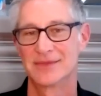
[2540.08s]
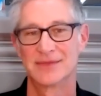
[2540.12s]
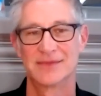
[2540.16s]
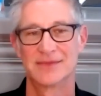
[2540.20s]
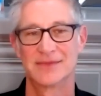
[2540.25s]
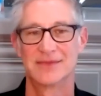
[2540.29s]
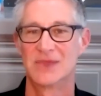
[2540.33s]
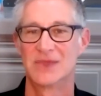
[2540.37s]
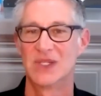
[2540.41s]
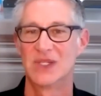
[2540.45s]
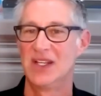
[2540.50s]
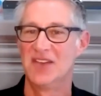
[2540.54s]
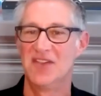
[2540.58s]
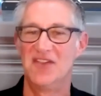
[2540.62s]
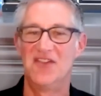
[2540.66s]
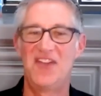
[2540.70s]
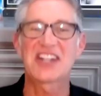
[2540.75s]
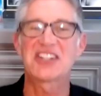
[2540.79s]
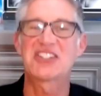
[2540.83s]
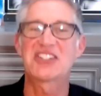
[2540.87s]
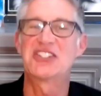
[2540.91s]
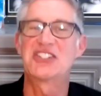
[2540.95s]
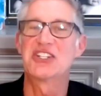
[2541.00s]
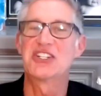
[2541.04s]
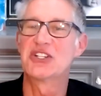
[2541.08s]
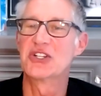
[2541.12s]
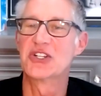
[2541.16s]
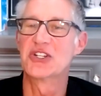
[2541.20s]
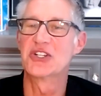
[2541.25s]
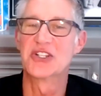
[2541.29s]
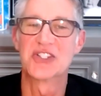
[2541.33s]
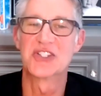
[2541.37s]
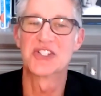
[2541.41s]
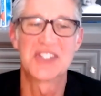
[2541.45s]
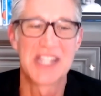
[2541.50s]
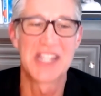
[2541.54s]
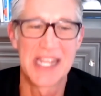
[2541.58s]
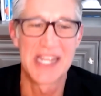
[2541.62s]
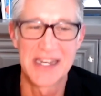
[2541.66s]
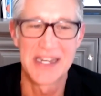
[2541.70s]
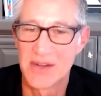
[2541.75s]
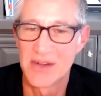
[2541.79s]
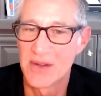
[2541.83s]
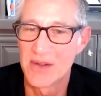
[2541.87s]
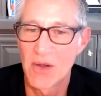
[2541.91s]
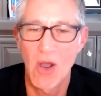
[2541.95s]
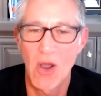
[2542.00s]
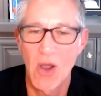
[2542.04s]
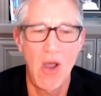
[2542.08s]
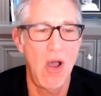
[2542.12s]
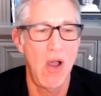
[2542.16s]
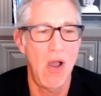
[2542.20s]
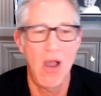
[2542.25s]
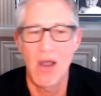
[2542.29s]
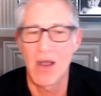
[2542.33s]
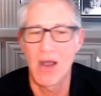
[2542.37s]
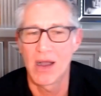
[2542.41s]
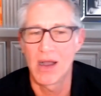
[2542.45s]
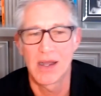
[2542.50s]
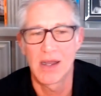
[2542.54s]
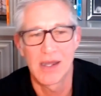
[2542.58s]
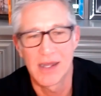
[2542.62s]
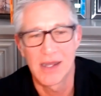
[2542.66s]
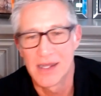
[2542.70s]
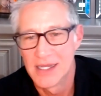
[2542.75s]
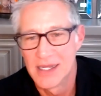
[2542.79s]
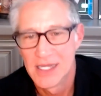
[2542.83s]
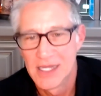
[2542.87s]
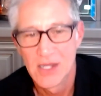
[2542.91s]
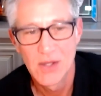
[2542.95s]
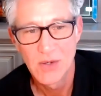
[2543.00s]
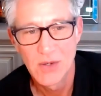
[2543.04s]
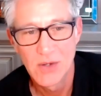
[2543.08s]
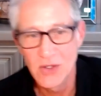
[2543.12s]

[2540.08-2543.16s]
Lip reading: So if you ever need something customized, Canva's going to be like right.